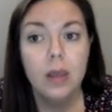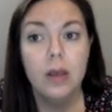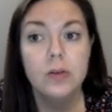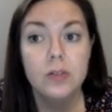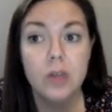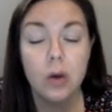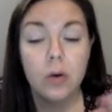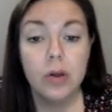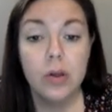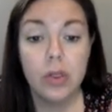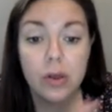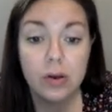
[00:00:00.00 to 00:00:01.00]
So
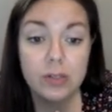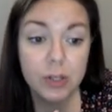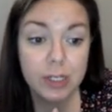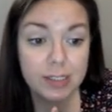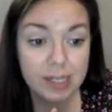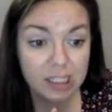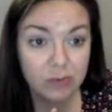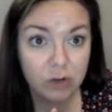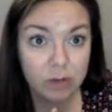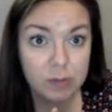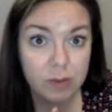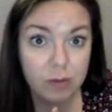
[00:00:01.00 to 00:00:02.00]
those are the 6
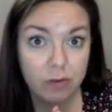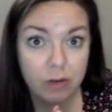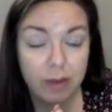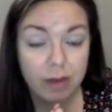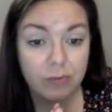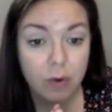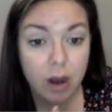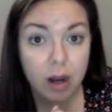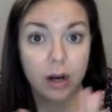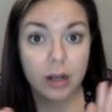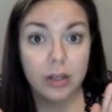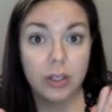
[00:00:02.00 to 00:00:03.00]
forms of the verb avoir.
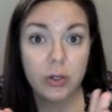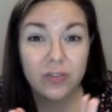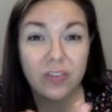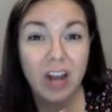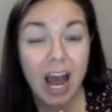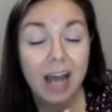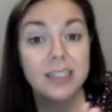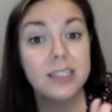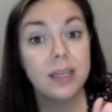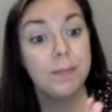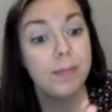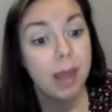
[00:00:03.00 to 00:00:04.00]
You have got
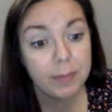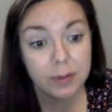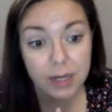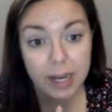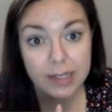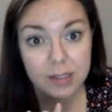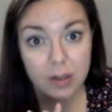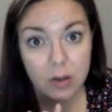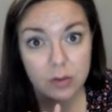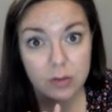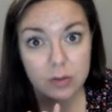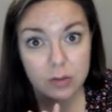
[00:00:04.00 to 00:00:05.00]
to memorize
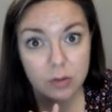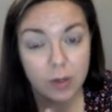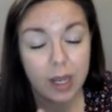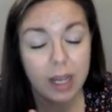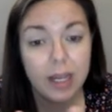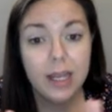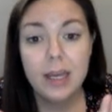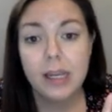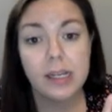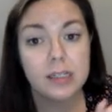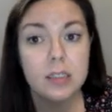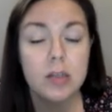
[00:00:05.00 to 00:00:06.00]
those, okay?
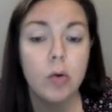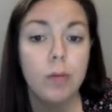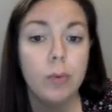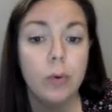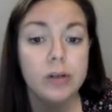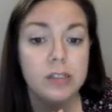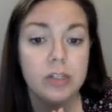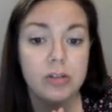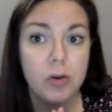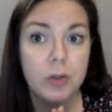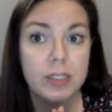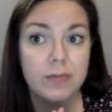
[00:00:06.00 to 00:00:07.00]
It is so important to
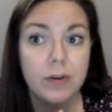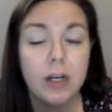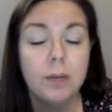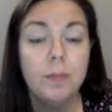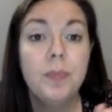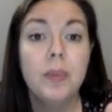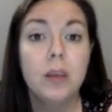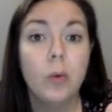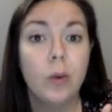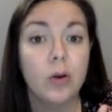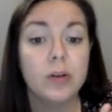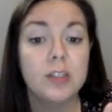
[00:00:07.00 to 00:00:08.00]
know this verb.
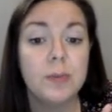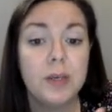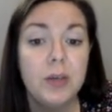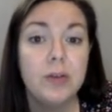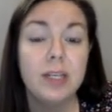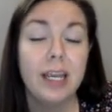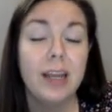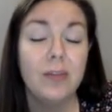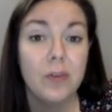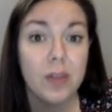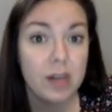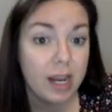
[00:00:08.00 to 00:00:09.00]
We're going to be using it
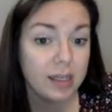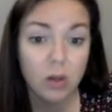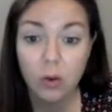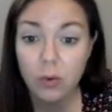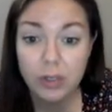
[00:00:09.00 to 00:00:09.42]
for the next whole